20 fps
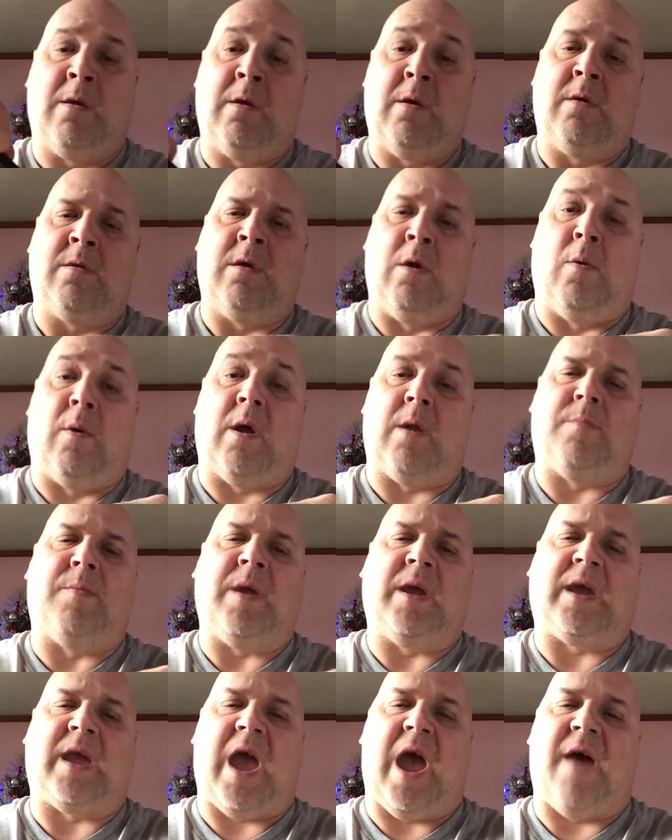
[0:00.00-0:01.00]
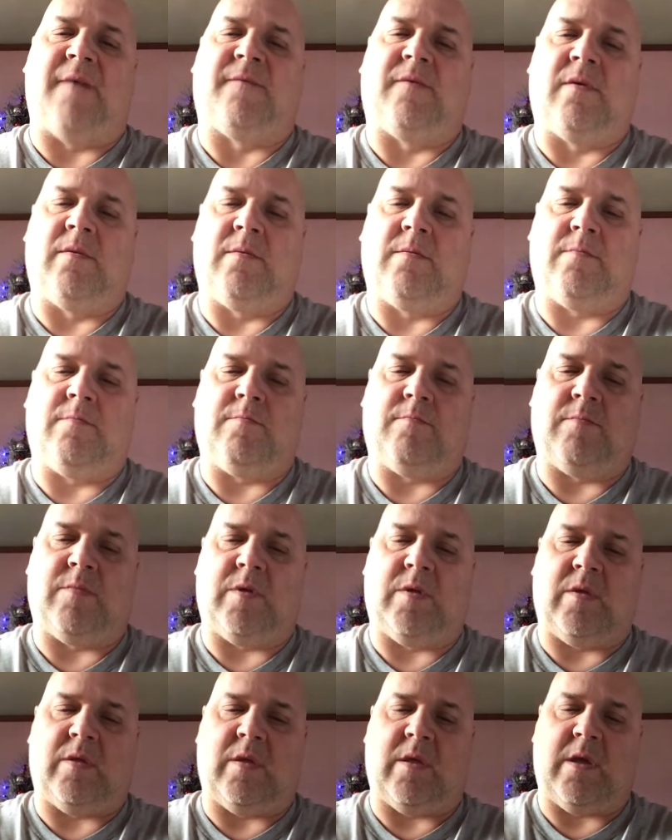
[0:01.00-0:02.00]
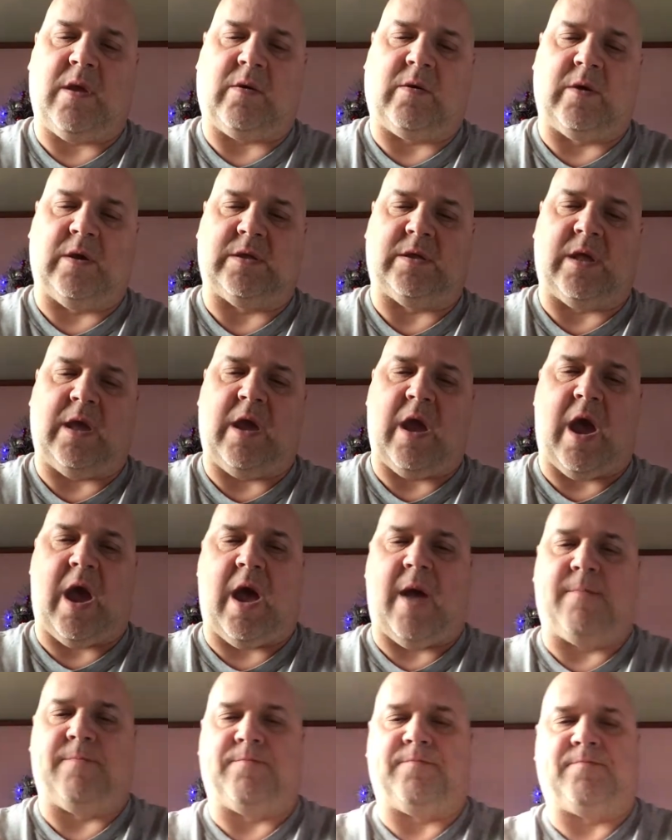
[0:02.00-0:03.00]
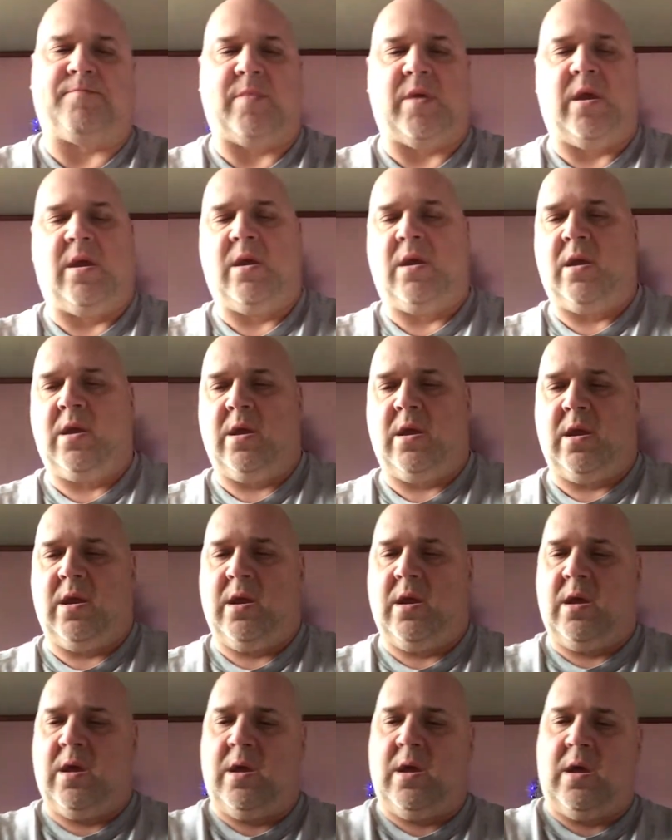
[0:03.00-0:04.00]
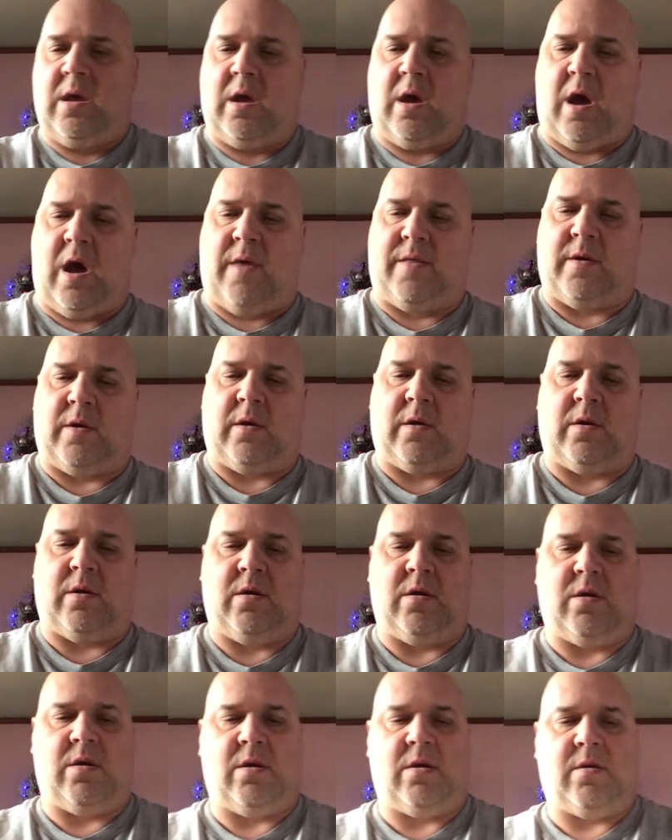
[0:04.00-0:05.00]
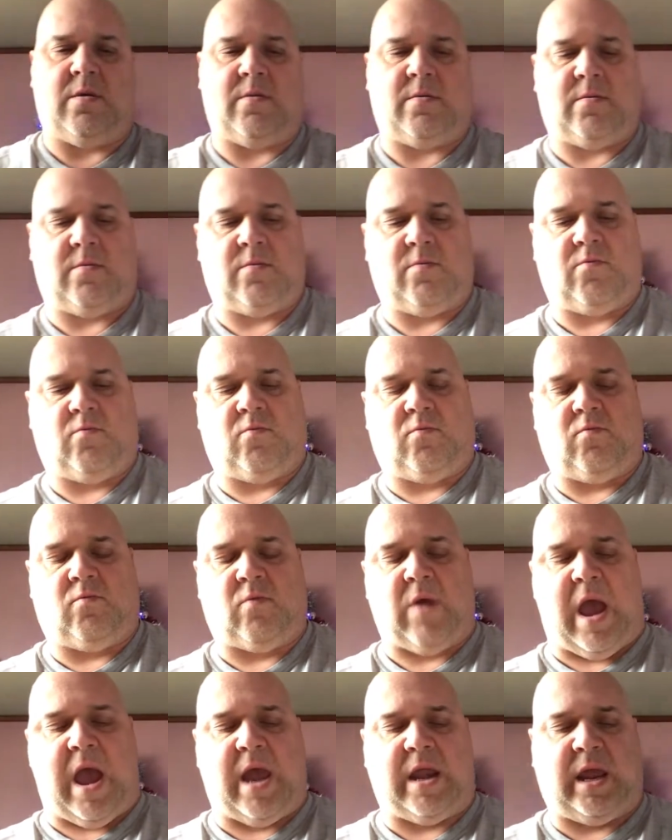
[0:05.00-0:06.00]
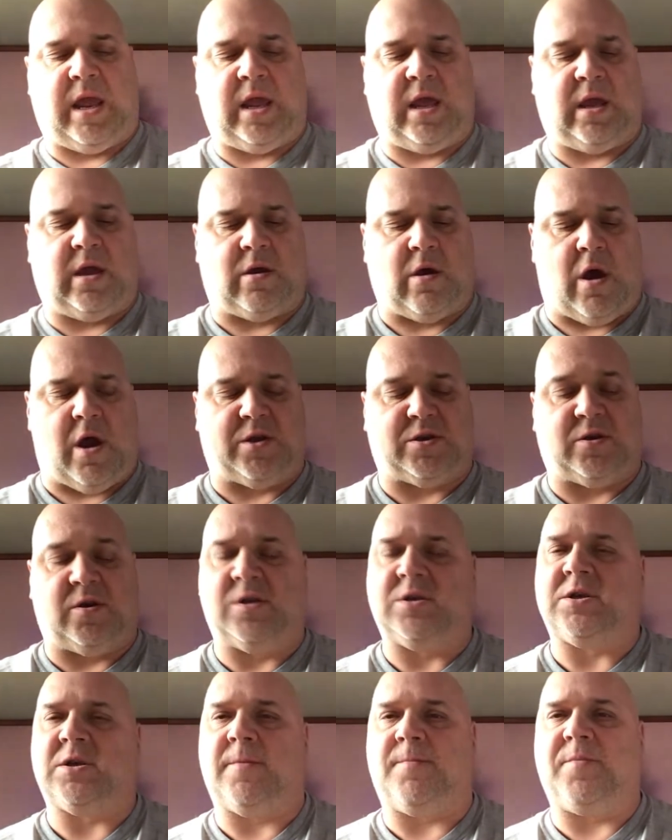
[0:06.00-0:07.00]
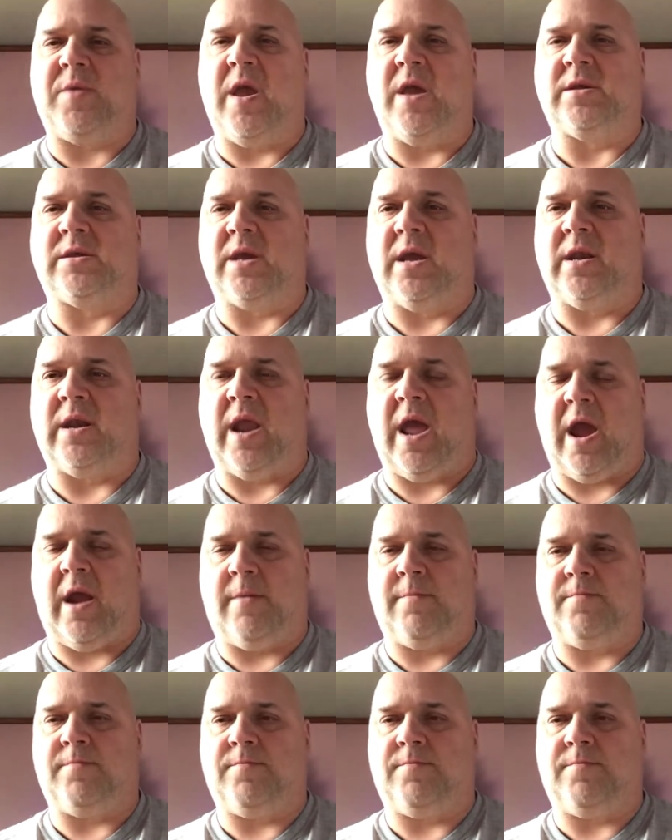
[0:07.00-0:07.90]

You want to be careful because the other writing cartridge is in there.